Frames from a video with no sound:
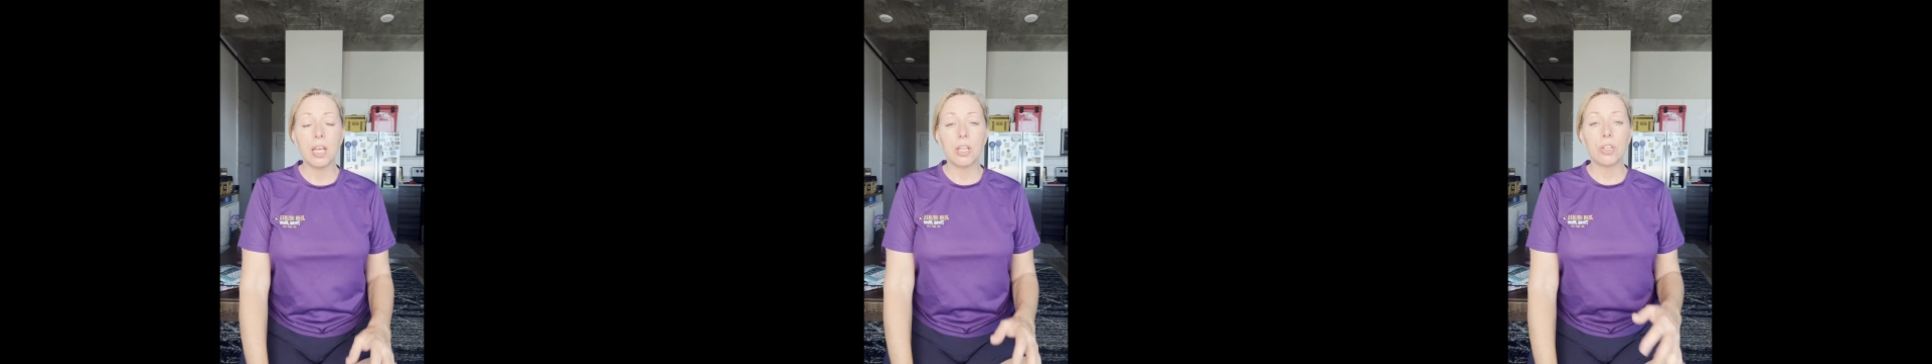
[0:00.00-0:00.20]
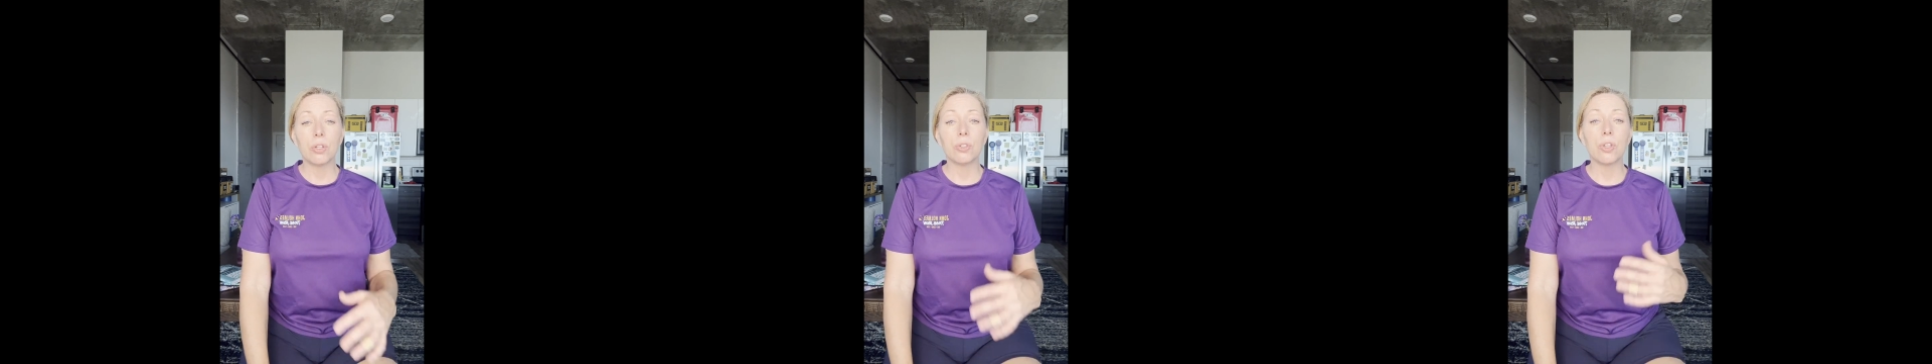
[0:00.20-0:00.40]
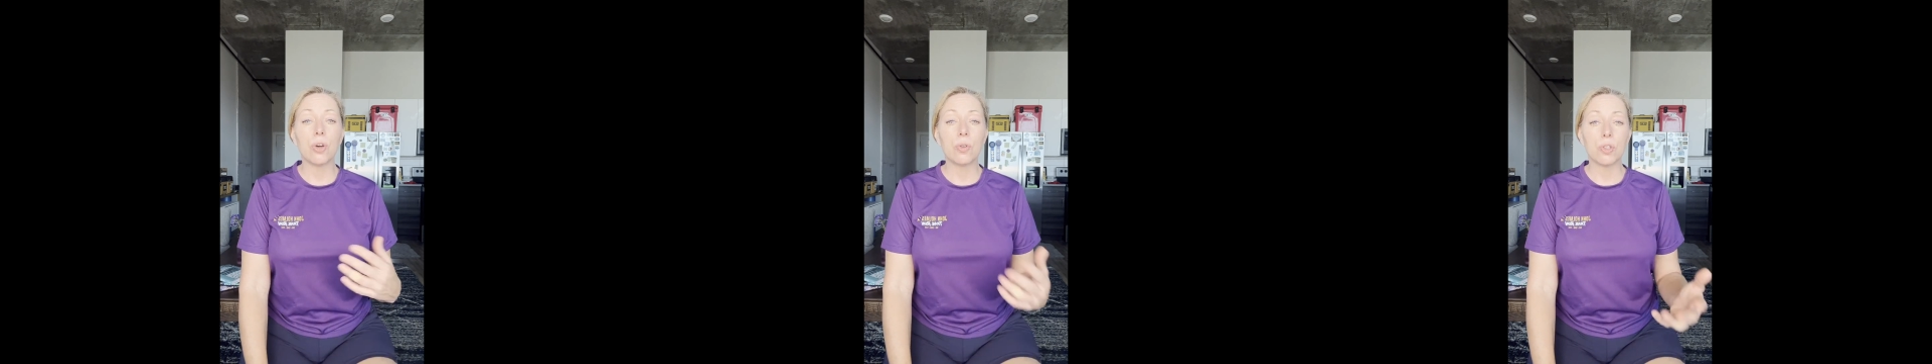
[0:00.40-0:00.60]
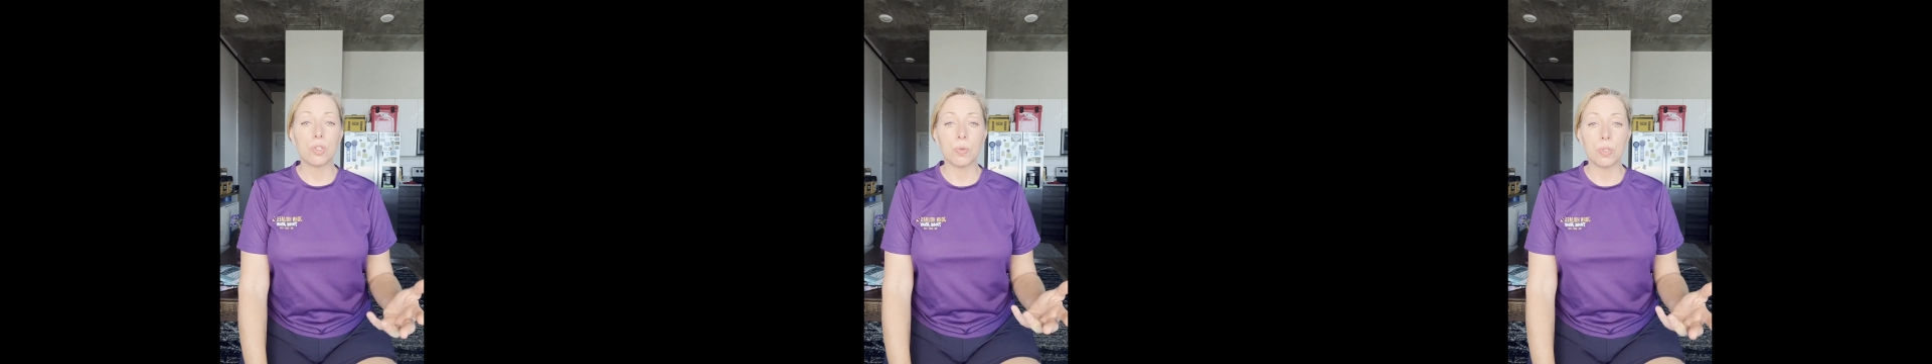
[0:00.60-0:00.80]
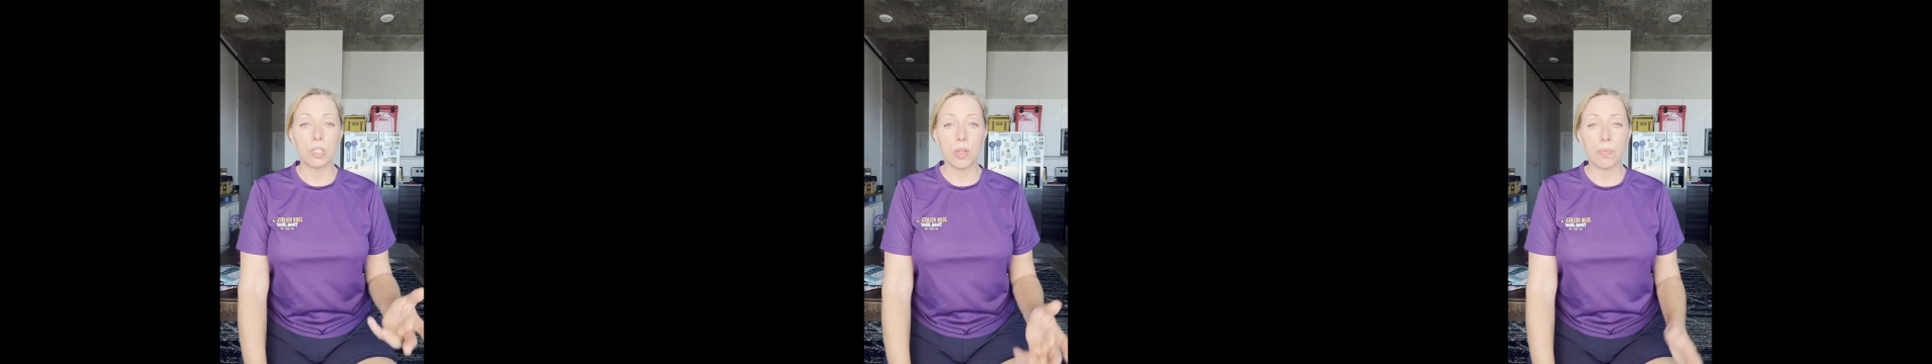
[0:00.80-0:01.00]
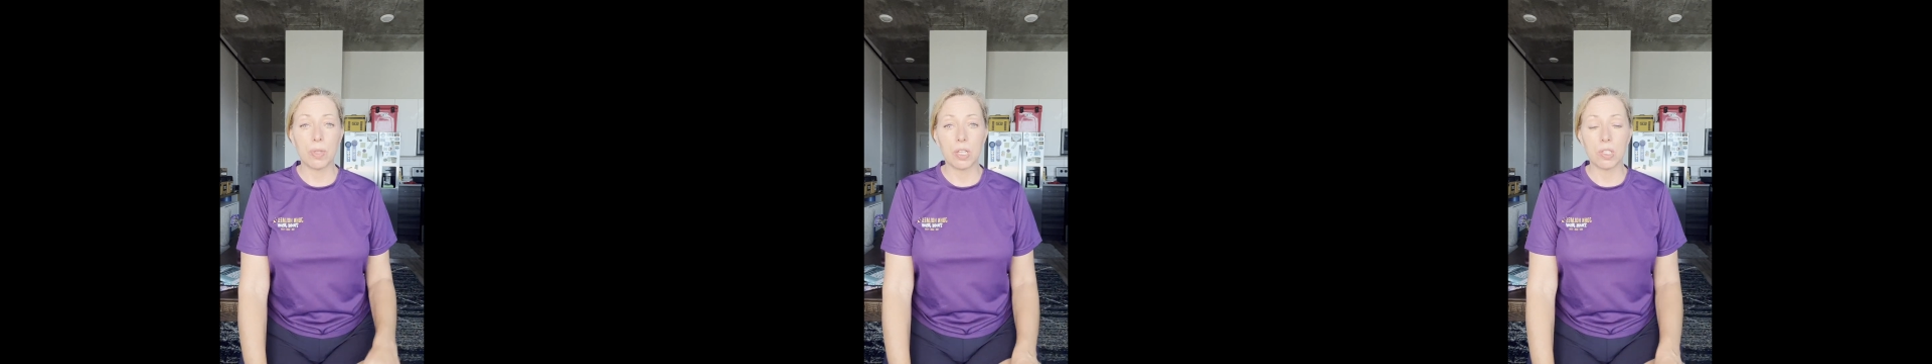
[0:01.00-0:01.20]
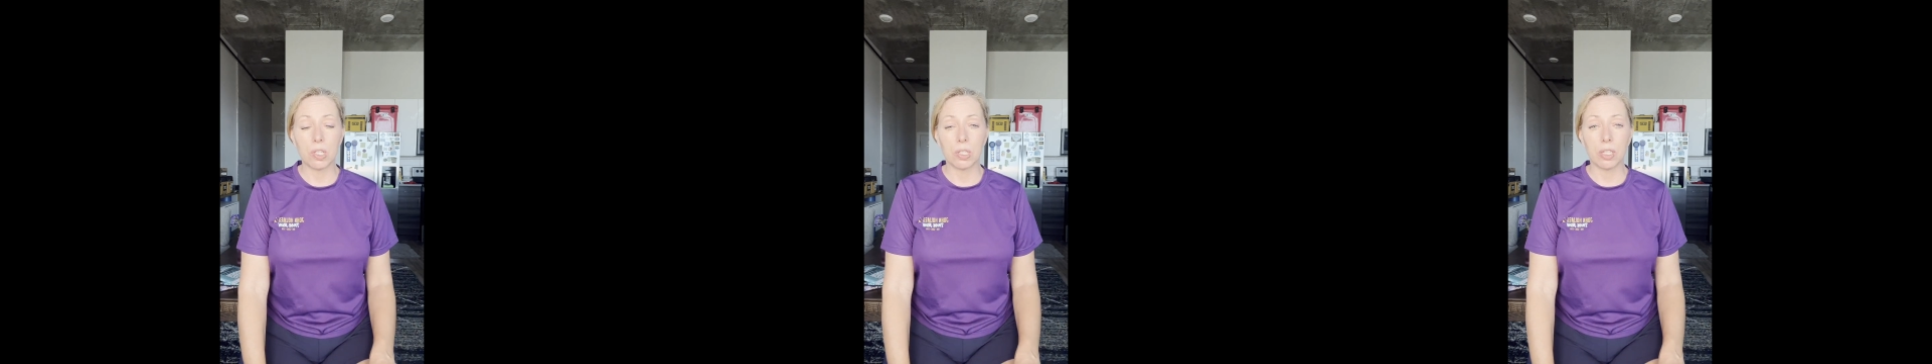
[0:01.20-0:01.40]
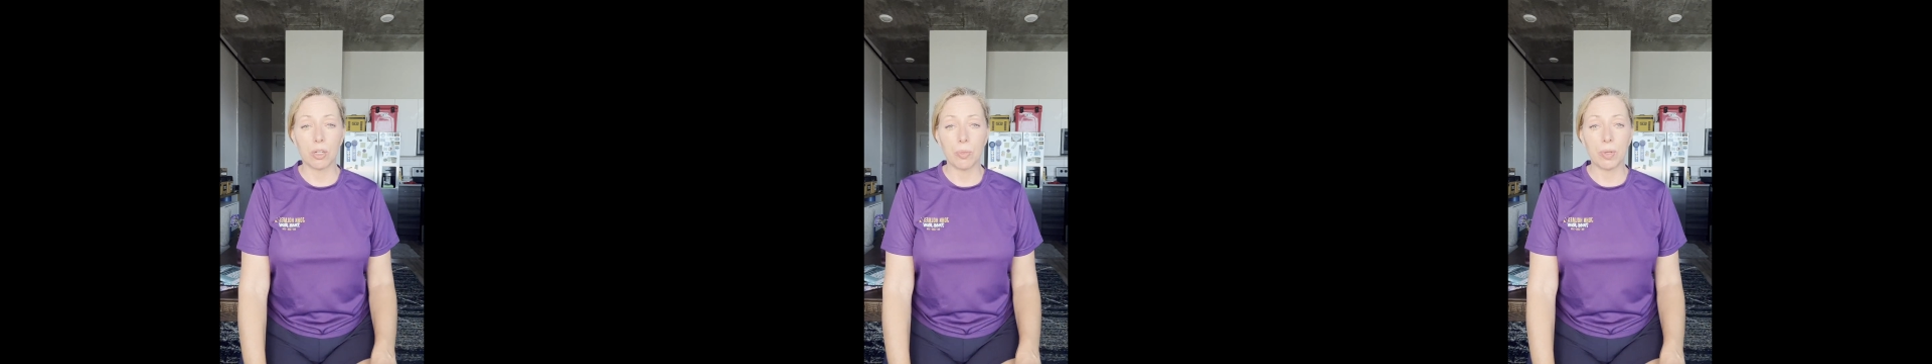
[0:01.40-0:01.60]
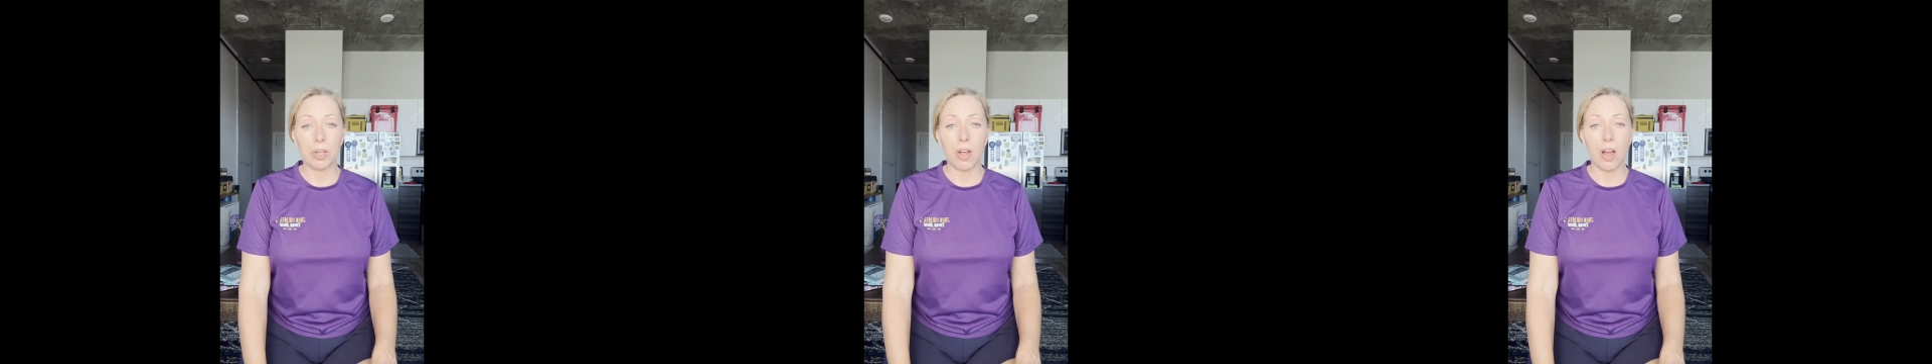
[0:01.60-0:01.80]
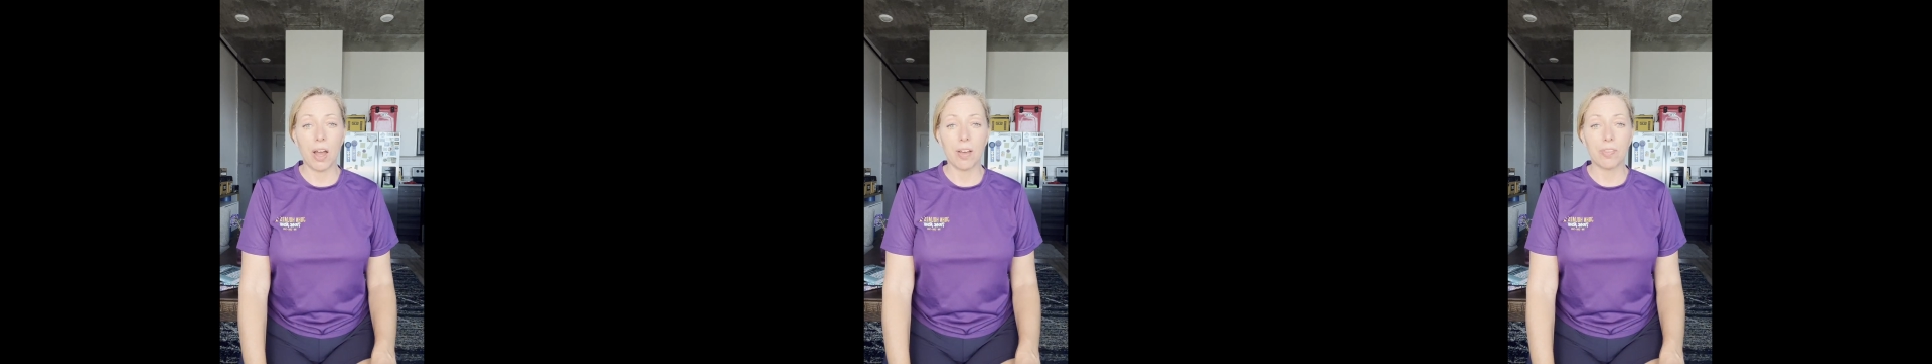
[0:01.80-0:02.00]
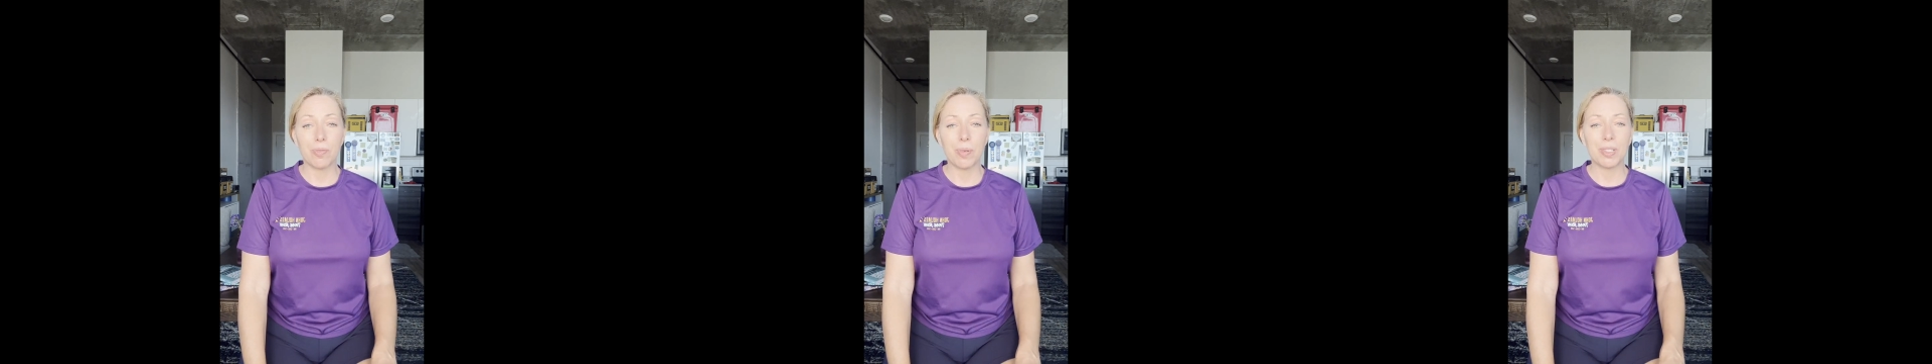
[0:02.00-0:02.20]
you'll notice when something's a little bit off.